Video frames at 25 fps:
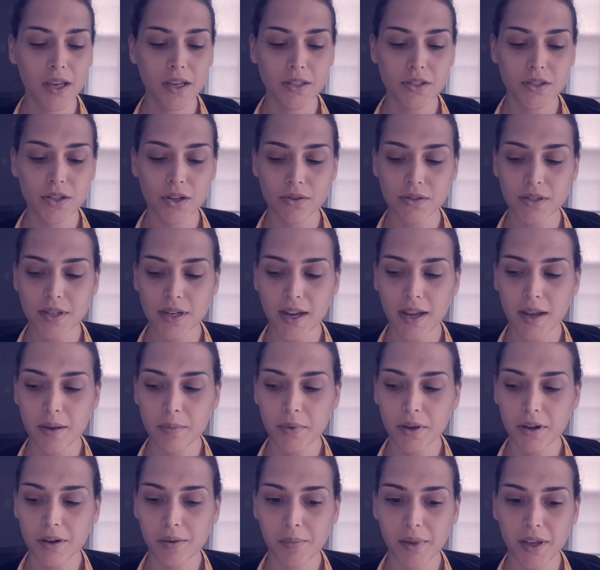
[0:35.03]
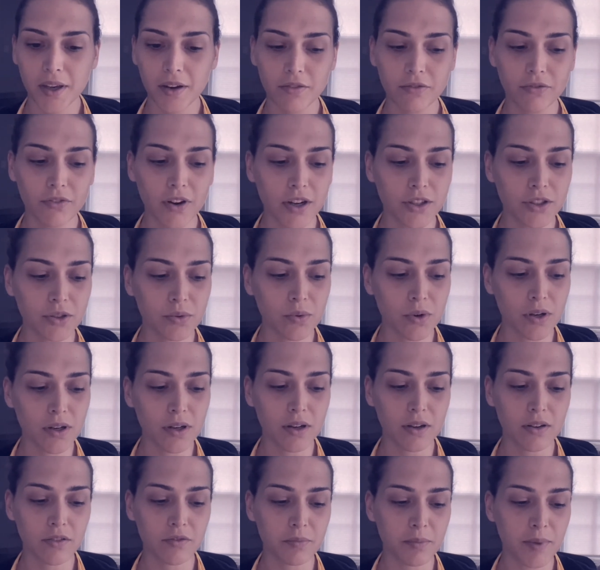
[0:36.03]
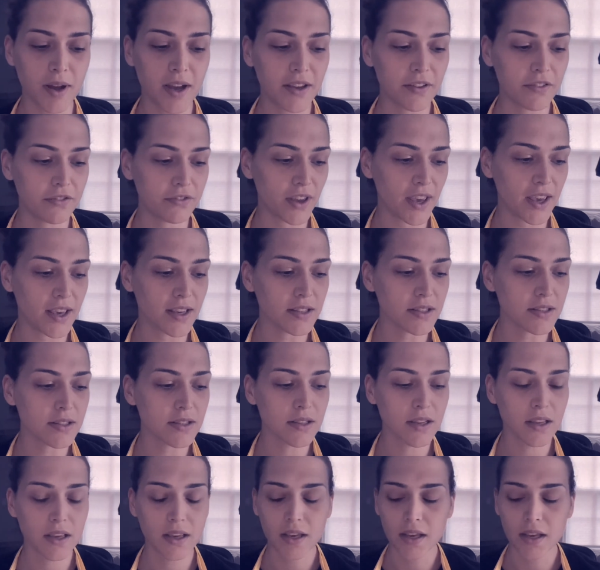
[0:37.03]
So today I'm gonna make a fresh one of my face.